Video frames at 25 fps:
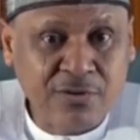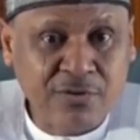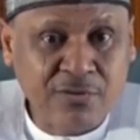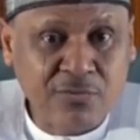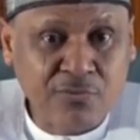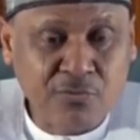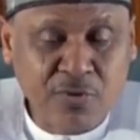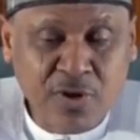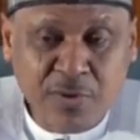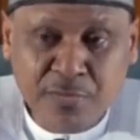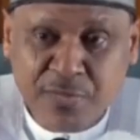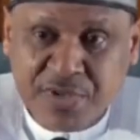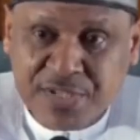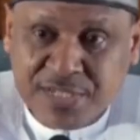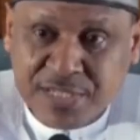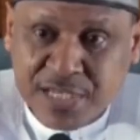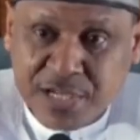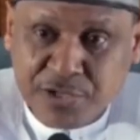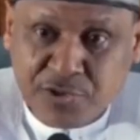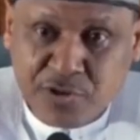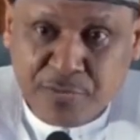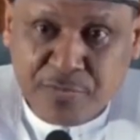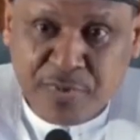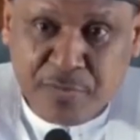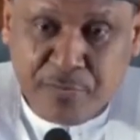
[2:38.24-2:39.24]
will be
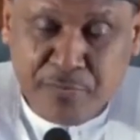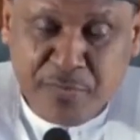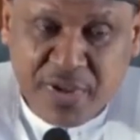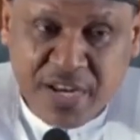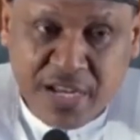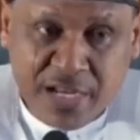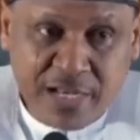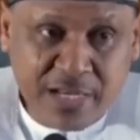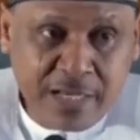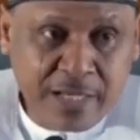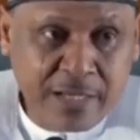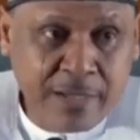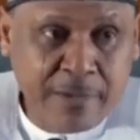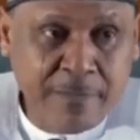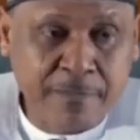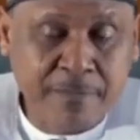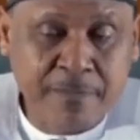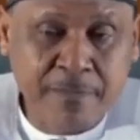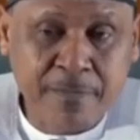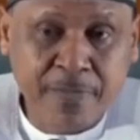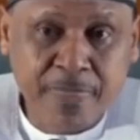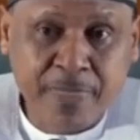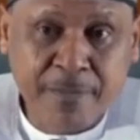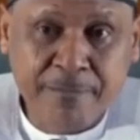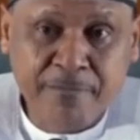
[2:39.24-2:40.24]
set up immediately
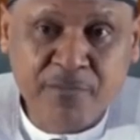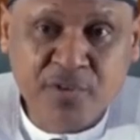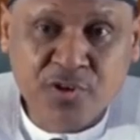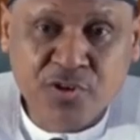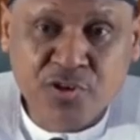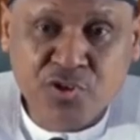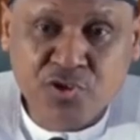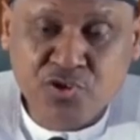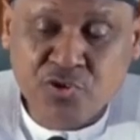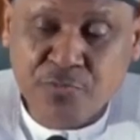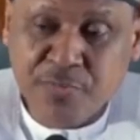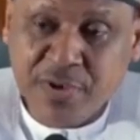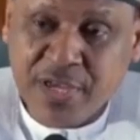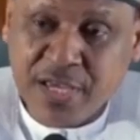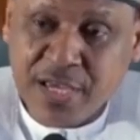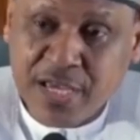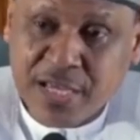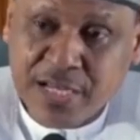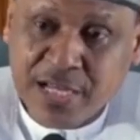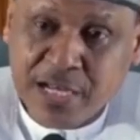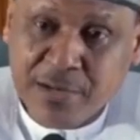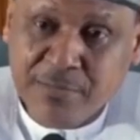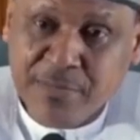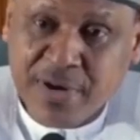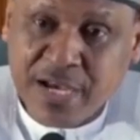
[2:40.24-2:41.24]
to be
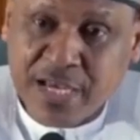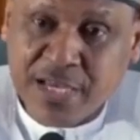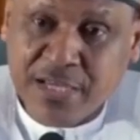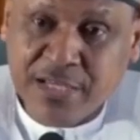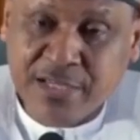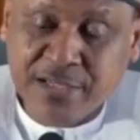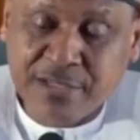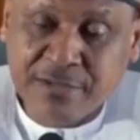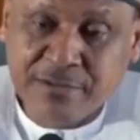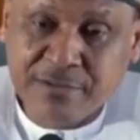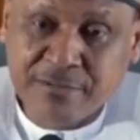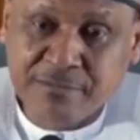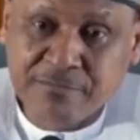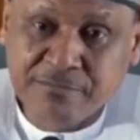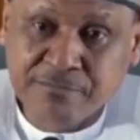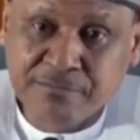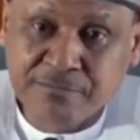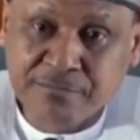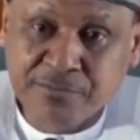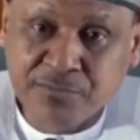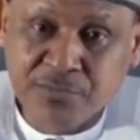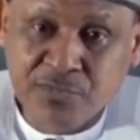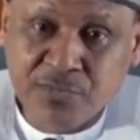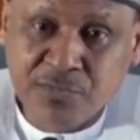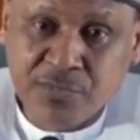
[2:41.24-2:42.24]
headed by
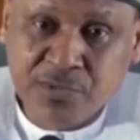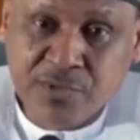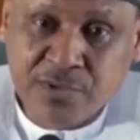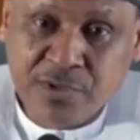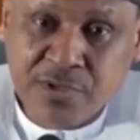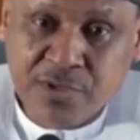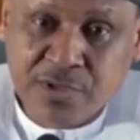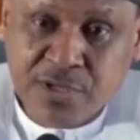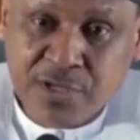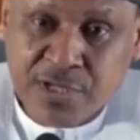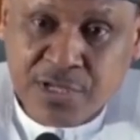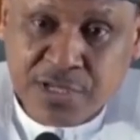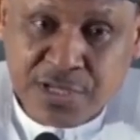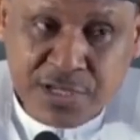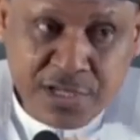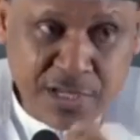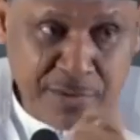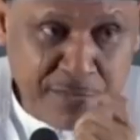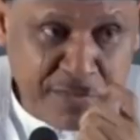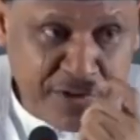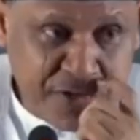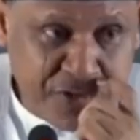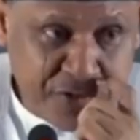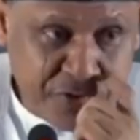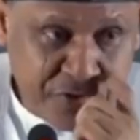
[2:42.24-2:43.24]
the
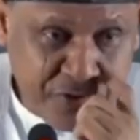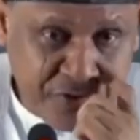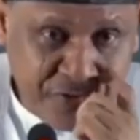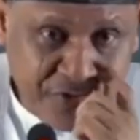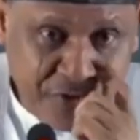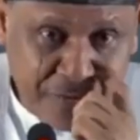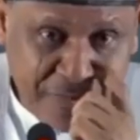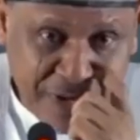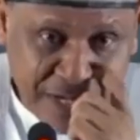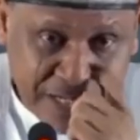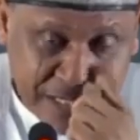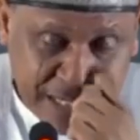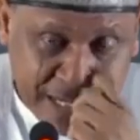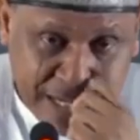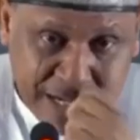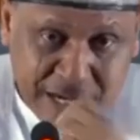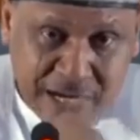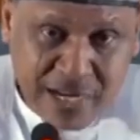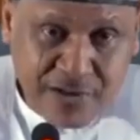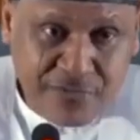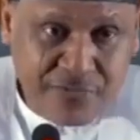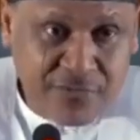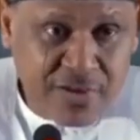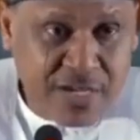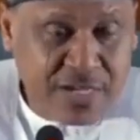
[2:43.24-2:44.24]
Ministry of Humanitarian
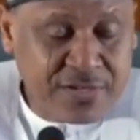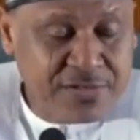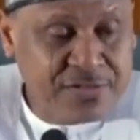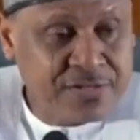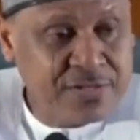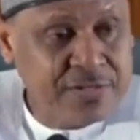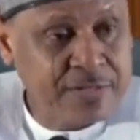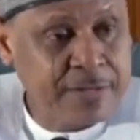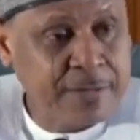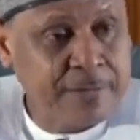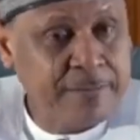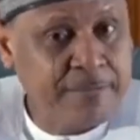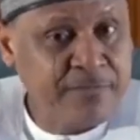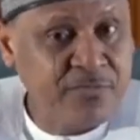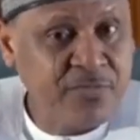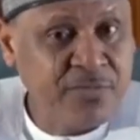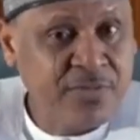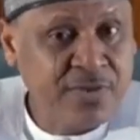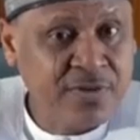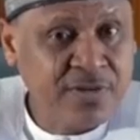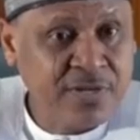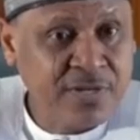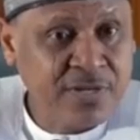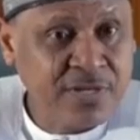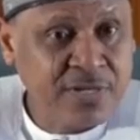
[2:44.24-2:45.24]
Affairs.
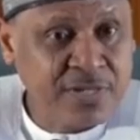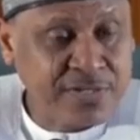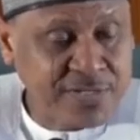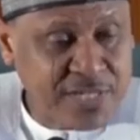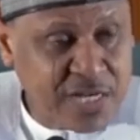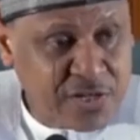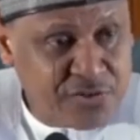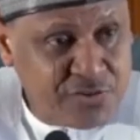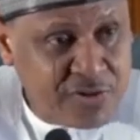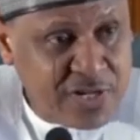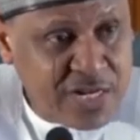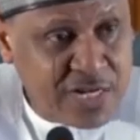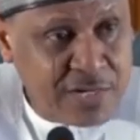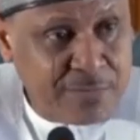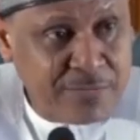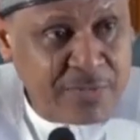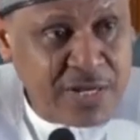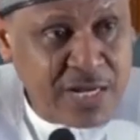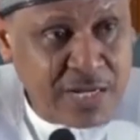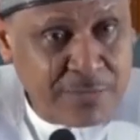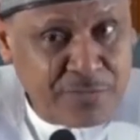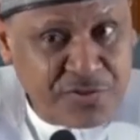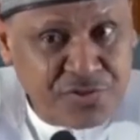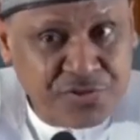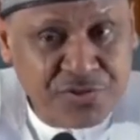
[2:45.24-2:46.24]
It's actually an
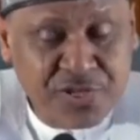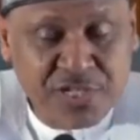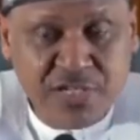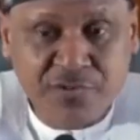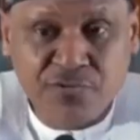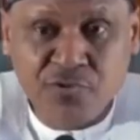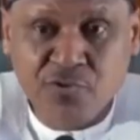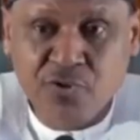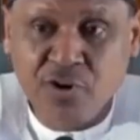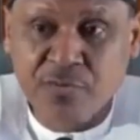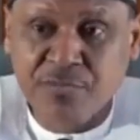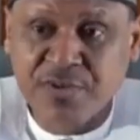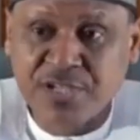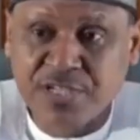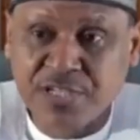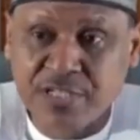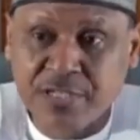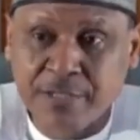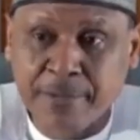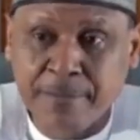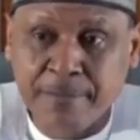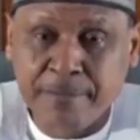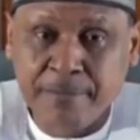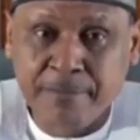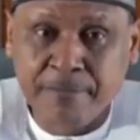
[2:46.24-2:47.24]
administrative
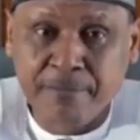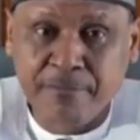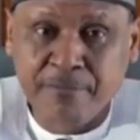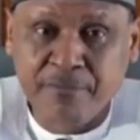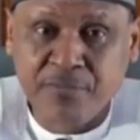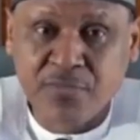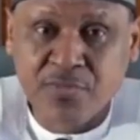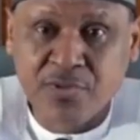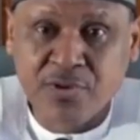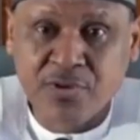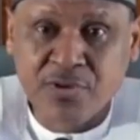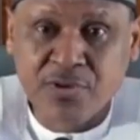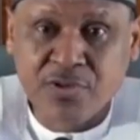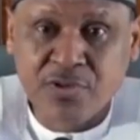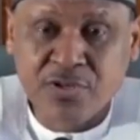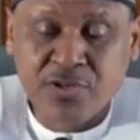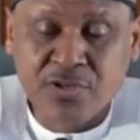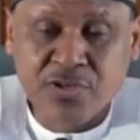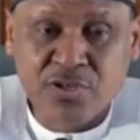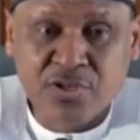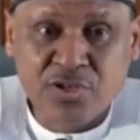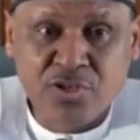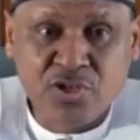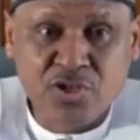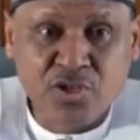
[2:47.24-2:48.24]
committee
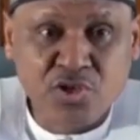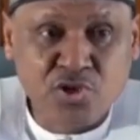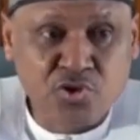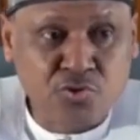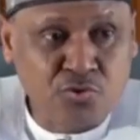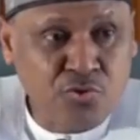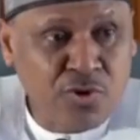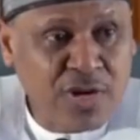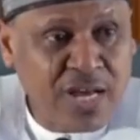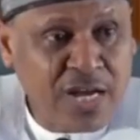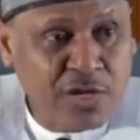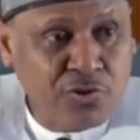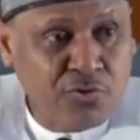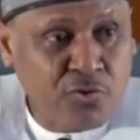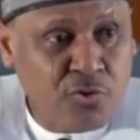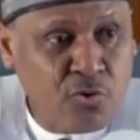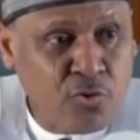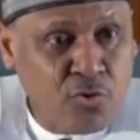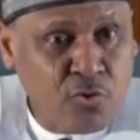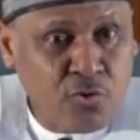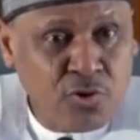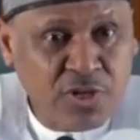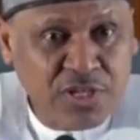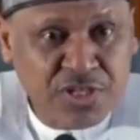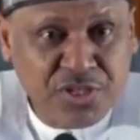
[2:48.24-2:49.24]
to look at
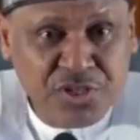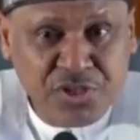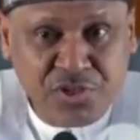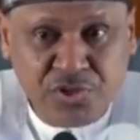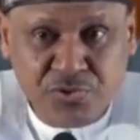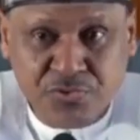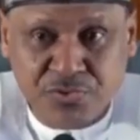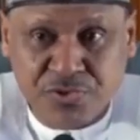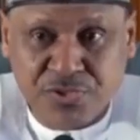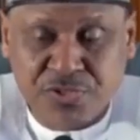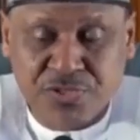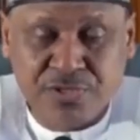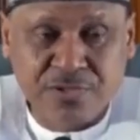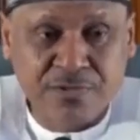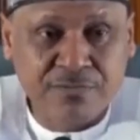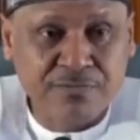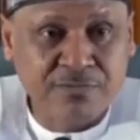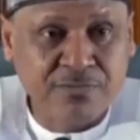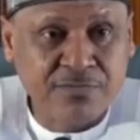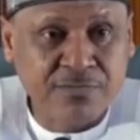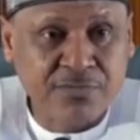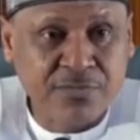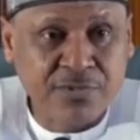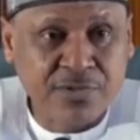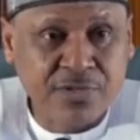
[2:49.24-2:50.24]
all issues
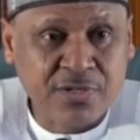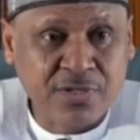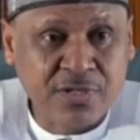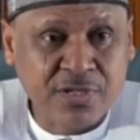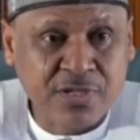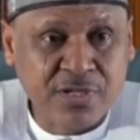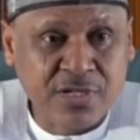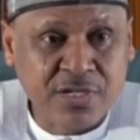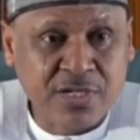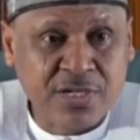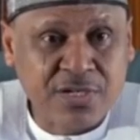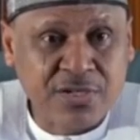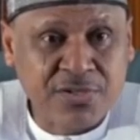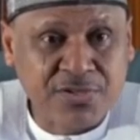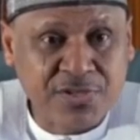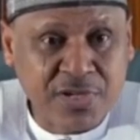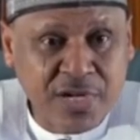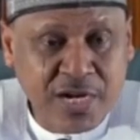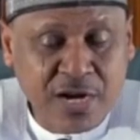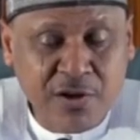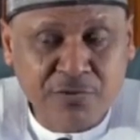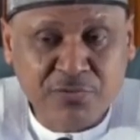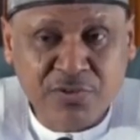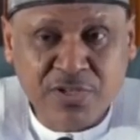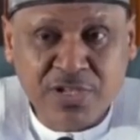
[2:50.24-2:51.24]

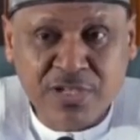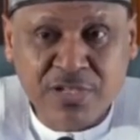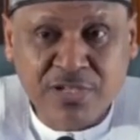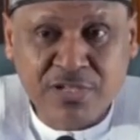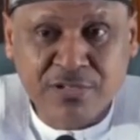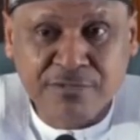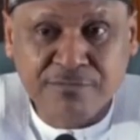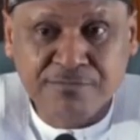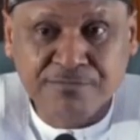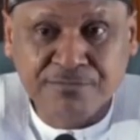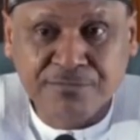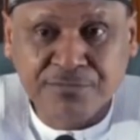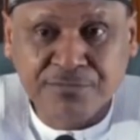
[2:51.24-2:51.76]
surrounding